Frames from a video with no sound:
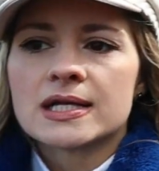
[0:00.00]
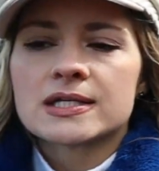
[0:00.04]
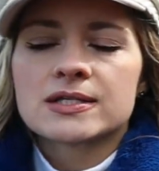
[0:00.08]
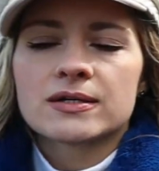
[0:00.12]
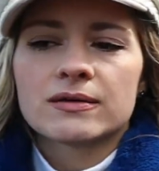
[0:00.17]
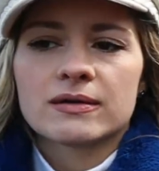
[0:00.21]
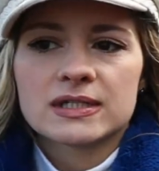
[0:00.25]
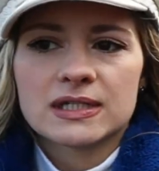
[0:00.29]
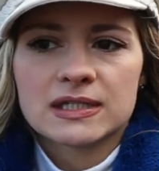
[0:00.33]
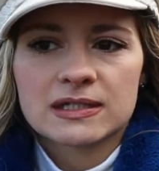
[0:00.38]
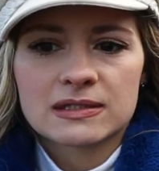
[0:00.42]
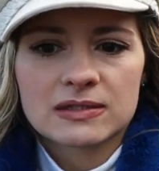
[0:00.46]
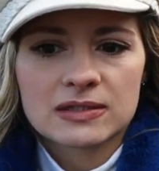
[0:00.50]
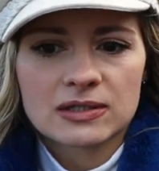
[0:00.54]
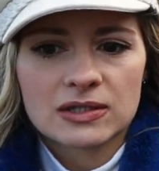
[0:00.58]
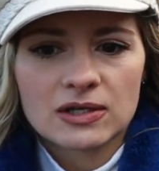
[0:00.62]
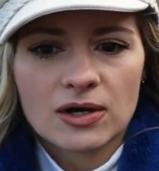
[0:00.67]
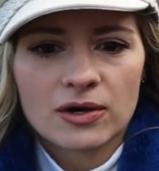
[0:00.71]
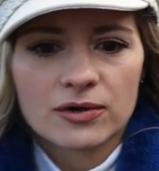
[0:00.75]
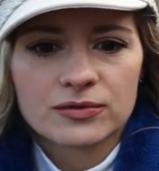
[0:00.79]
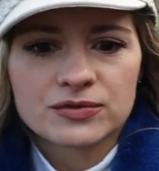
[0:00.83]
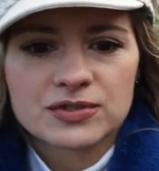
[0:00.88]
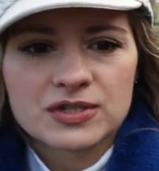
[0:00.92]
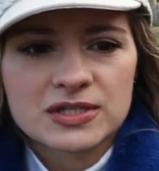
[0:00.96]
so i didn't don't
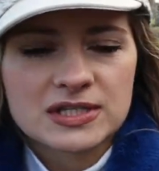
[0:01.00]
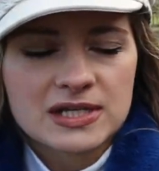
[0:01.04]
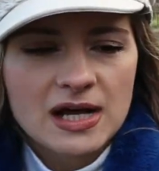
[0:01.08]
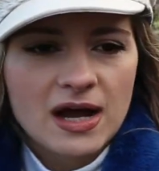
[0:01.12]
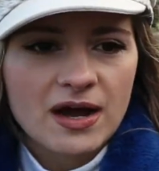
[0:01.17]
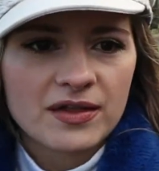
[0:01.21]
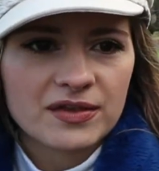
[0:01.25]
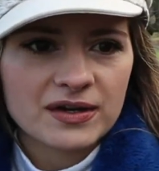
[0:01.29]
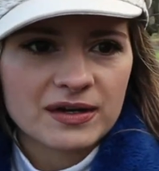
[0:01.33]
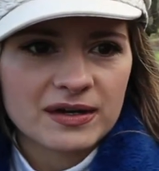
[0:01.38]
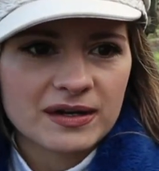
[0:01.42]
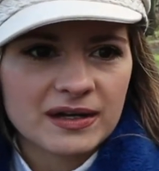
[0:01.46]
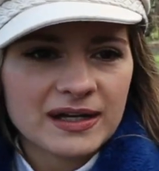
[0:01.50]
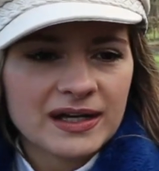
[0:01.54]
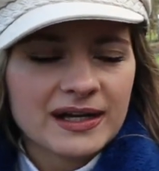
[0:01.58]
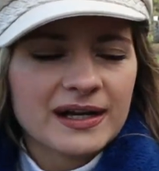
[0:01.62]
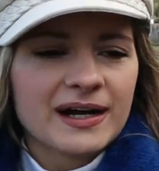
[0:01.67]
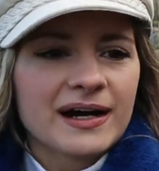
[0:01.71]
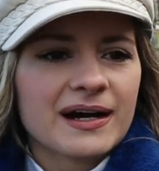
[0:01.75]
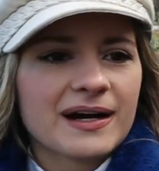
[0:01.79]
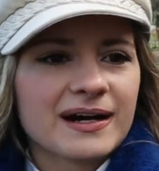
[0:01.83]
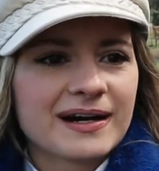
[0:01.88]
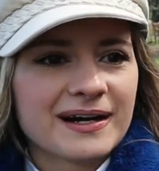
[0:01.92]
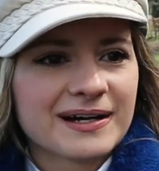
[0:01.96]
notice other
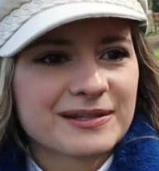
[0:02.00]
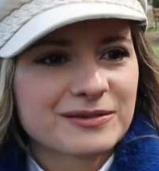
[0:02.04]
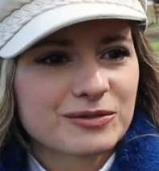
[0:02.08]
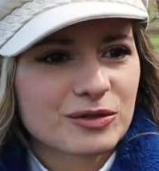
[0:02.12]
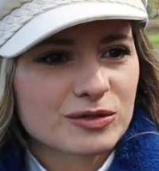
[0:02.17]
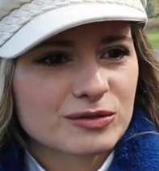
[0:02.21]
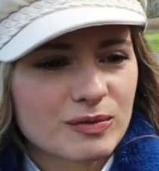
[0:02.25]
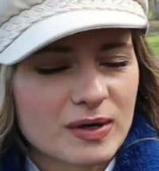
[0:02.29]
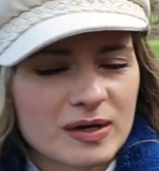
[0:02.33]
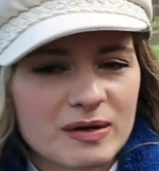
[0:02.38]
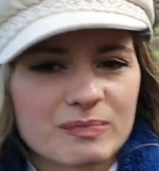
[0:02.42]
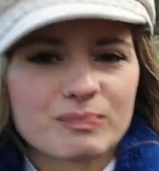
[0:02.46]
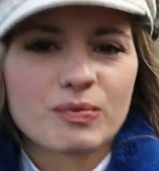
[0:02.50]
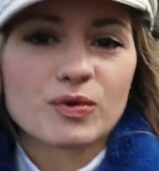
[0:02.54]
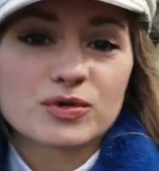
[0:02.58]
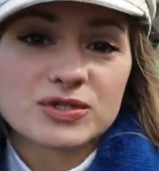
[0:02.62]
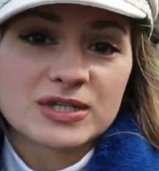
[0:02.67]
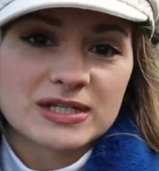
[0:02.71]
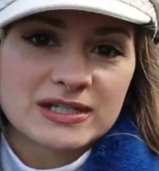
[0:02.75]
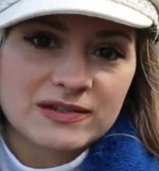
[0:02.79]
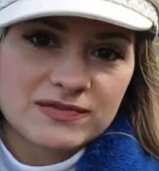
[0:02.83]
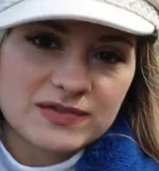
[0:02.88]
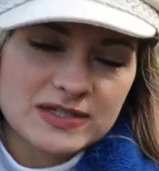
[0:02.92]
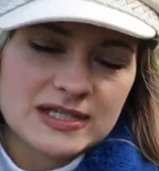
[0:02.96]
uh, not very
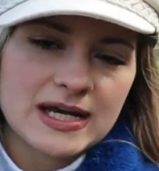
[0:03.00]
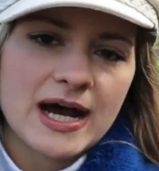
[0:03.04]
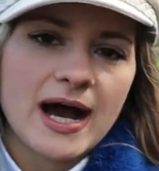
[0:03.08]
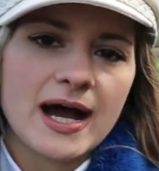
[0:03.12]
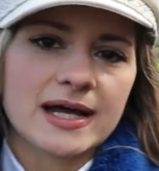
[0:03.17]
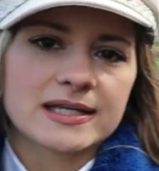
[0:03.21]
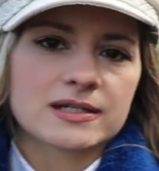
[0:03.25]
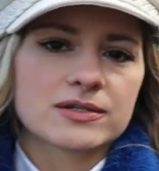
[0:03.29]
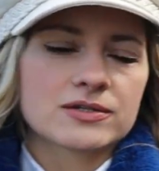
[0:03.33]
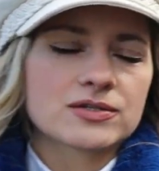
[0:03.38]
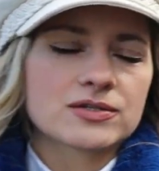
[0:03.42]
positive side.